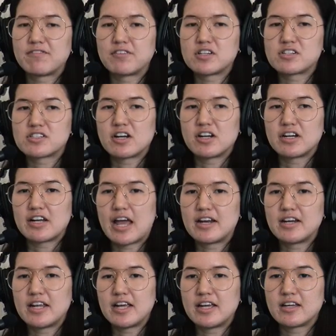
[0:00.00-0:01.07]
I first started
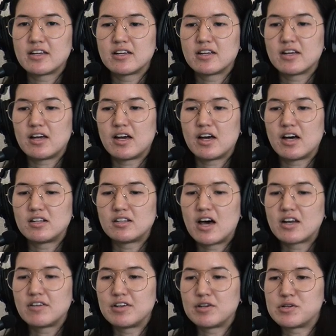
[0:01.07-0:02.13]
editing, a
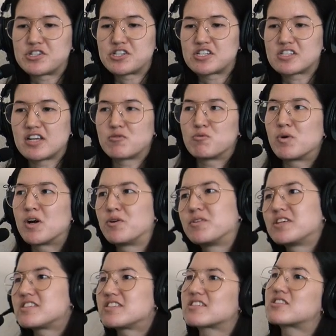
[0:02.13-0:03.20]
lot of it was just like, whoa,
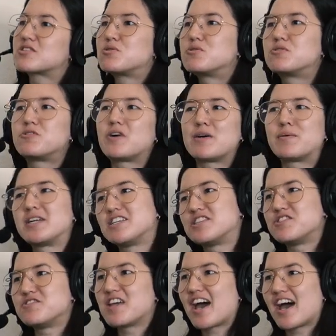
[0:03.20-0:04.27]
this looks cool. I want to
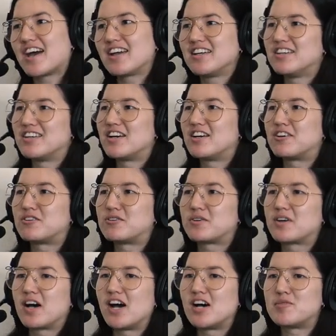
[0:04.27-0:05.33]
do that. You
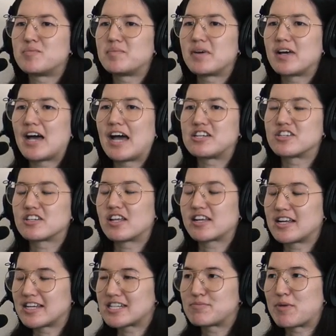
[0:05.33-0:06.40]
know, um, I took
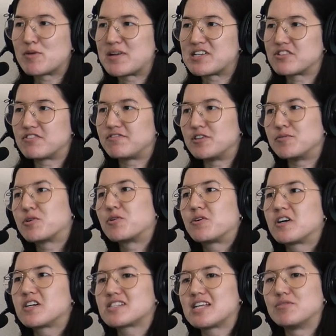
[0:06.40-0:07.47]
like an experimental film
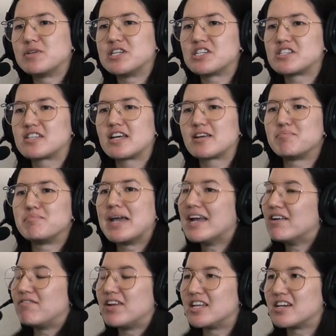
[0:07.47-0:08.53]
course and we just like
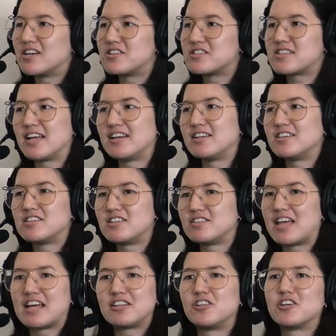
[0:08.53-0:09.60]
made videos and
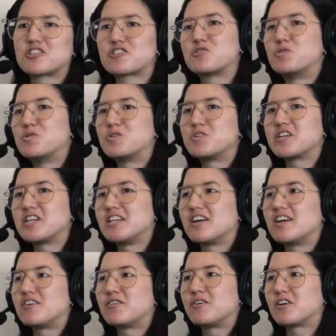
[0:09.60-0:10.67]
that looked cool, you
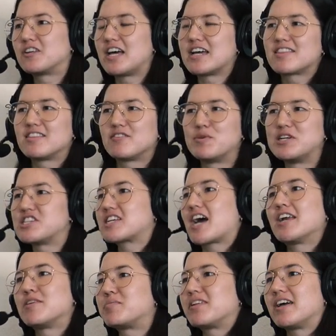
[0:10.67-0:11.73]
know, or right. like we just
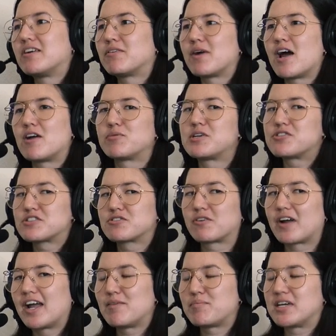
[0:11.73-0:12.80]
kind of played around, which is
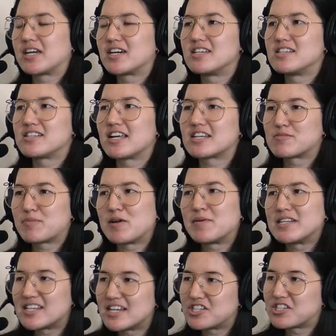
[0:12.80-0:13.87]
great because
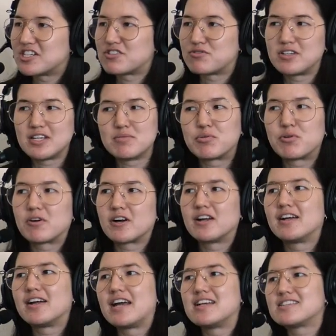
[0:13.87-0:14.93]
experimentation is really
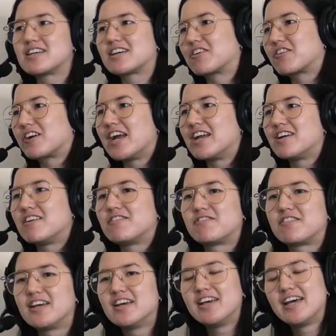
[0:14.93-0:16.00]
important as like a
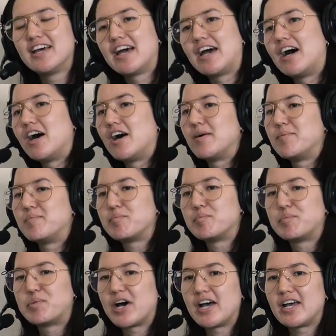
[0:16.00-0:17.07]
creative.
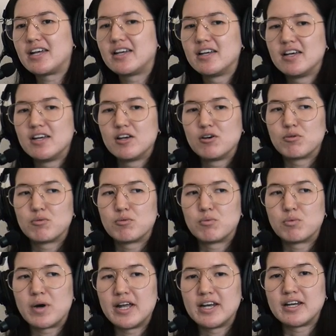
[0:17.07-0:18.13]
Um, but
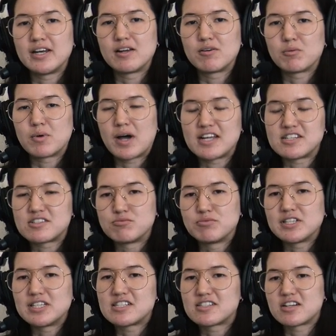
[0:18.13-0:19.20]
when I
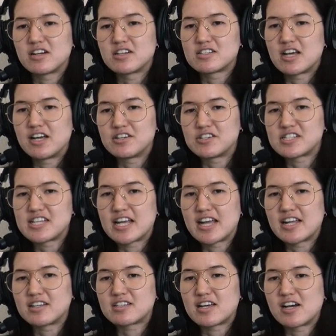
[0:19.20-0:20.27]
really started to
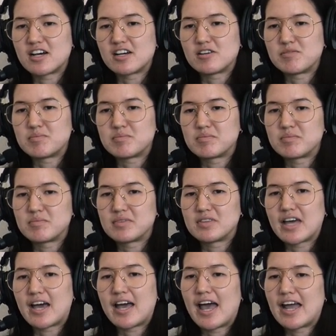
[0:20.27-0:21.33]
understand um,
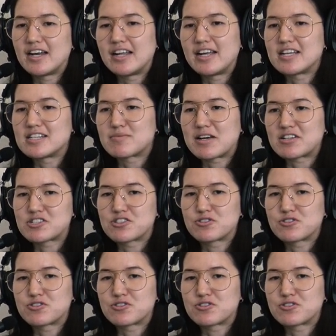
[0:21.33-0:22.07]
that editing is about